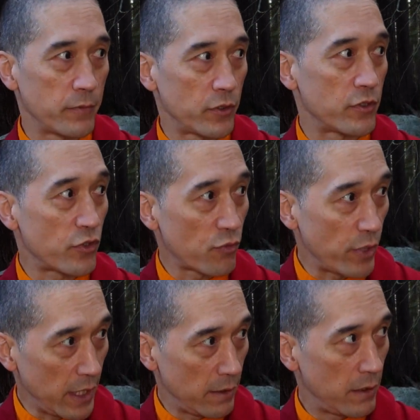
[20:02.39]
So there's
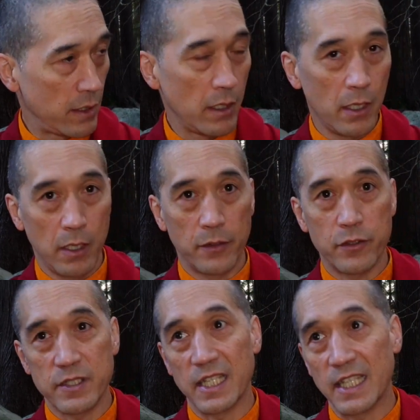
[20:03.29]
3.
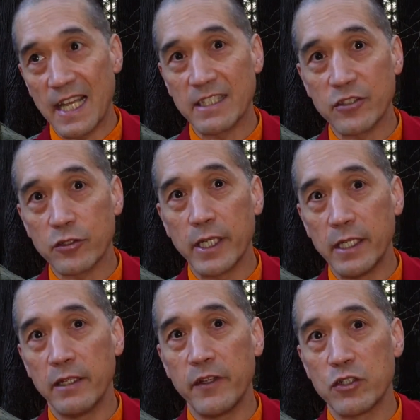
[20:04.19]
There's the lesser
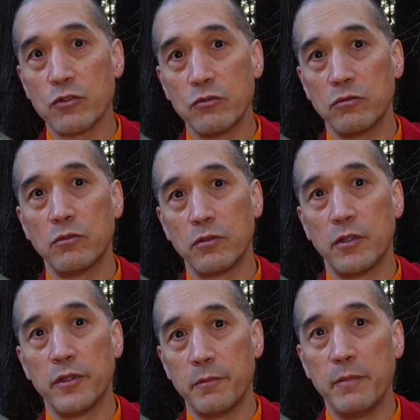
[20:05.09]
individual,
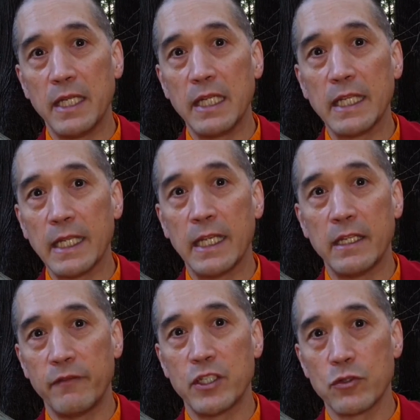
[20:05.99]
the middling
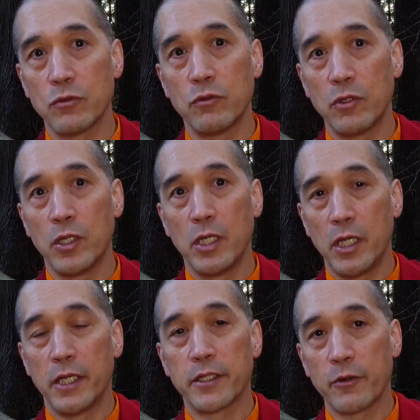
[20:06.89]
individual,
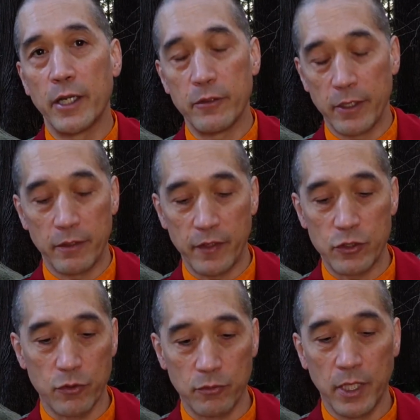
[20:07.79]
on the greater
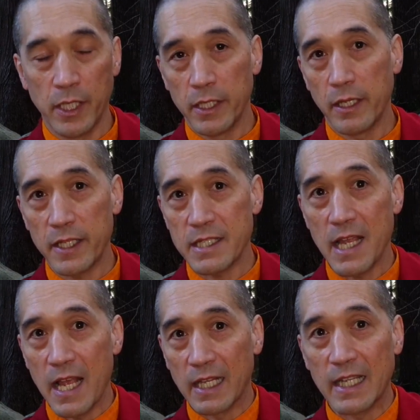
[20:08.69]
individual. Now this
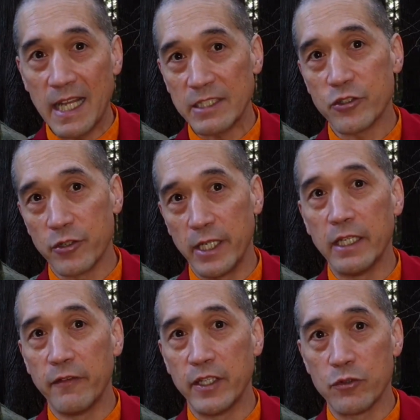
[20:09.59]
lesser
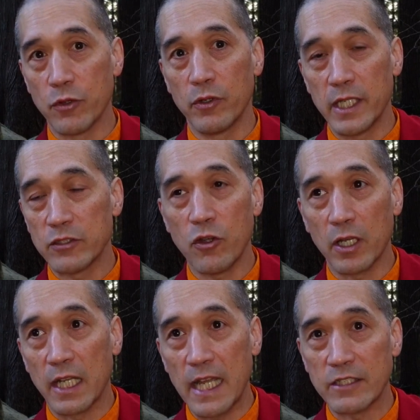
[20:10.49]
individual is not
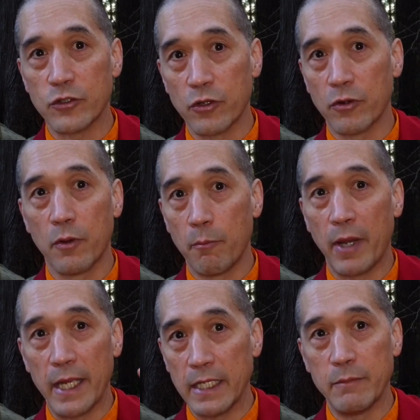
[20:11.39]
lesser
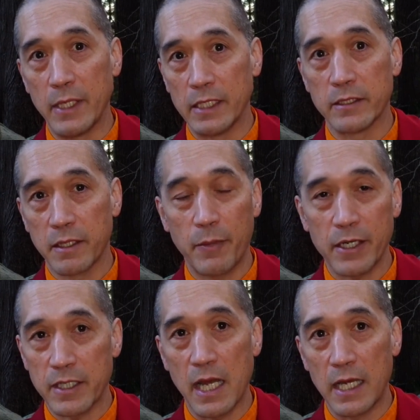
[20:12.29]
by any means.
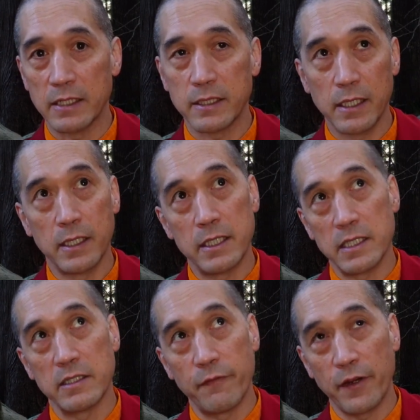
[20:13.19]
Compared to us, this
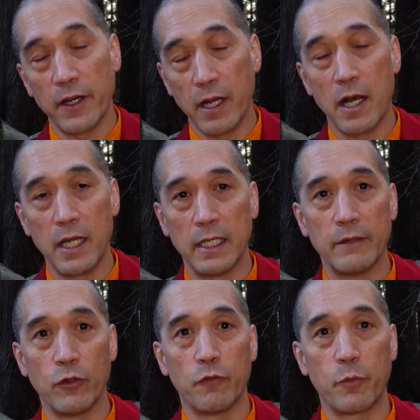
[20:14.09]
is a very high
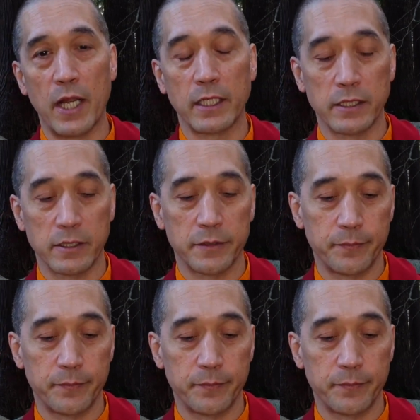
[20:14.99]
level of practice.